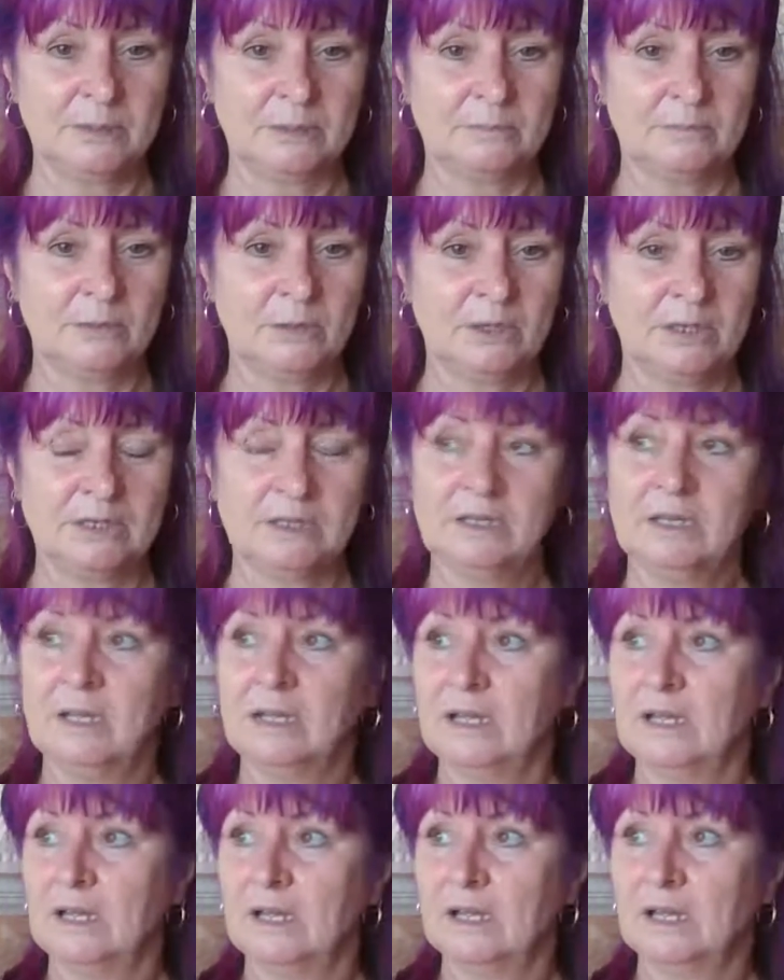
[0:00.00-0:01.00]
but my
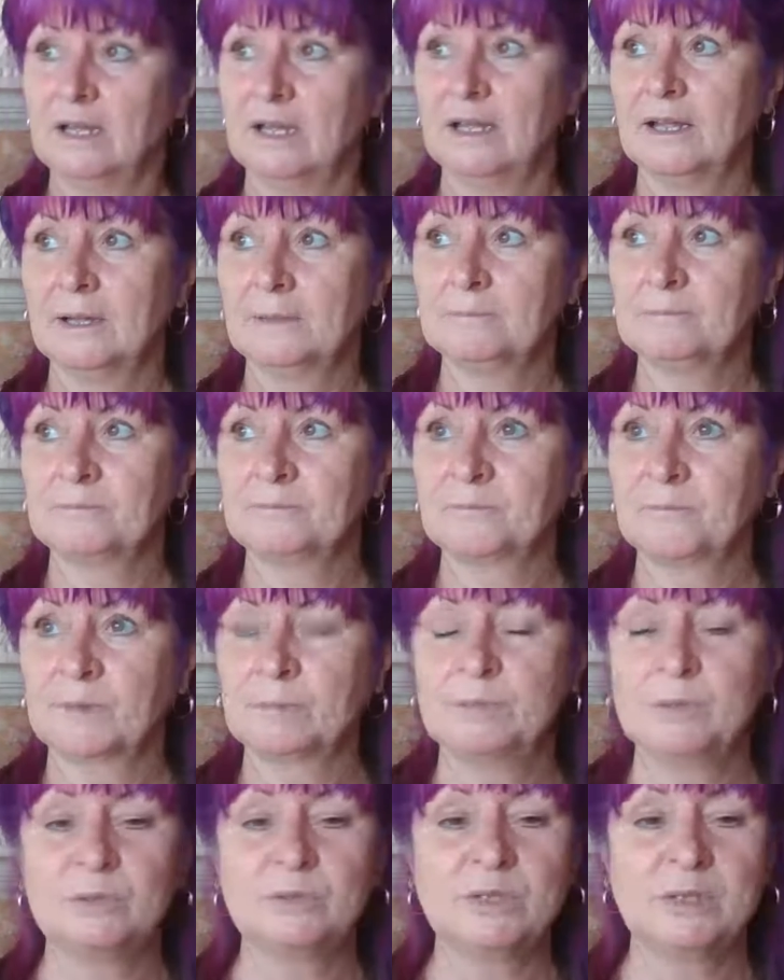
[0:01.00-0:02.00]

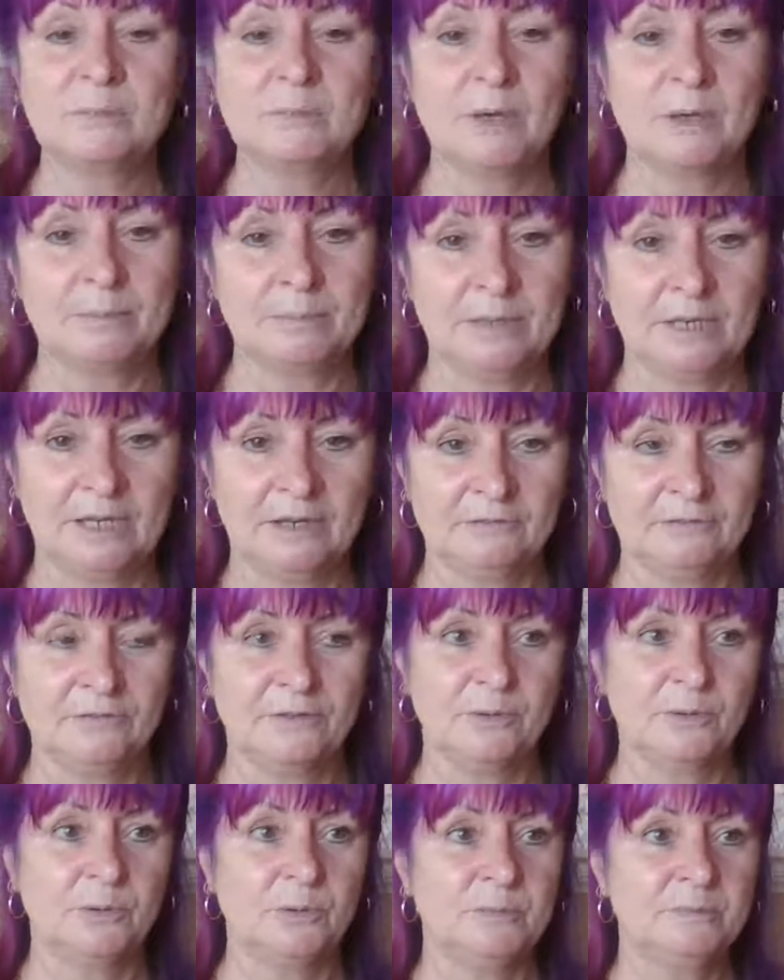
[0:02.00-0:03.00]
building my
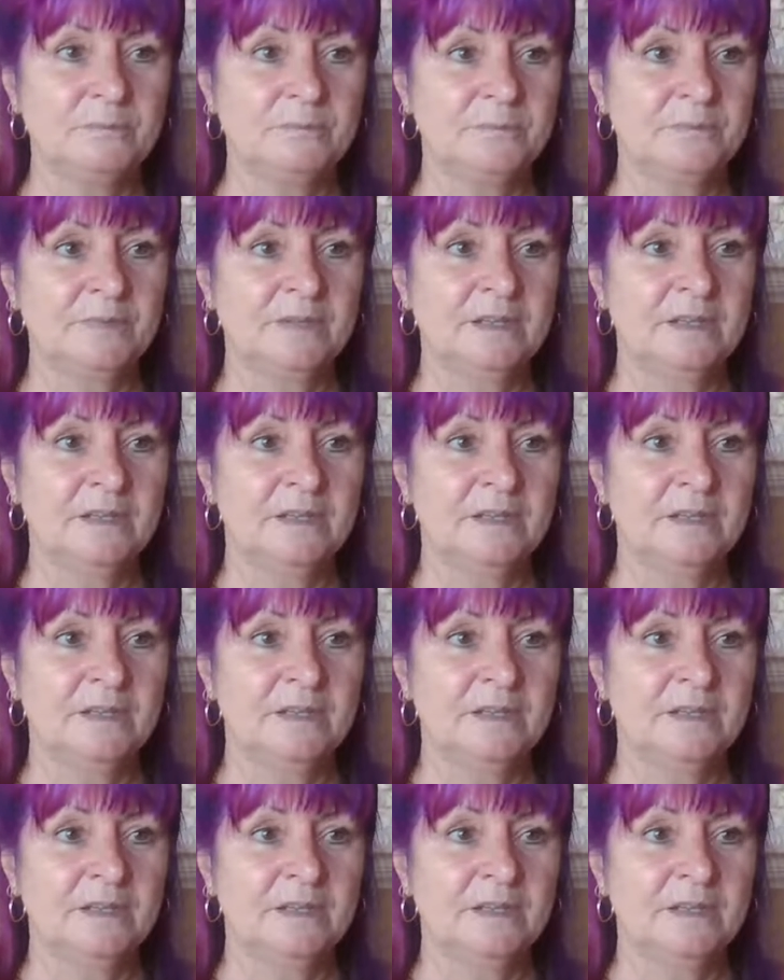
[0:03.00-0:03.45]
platform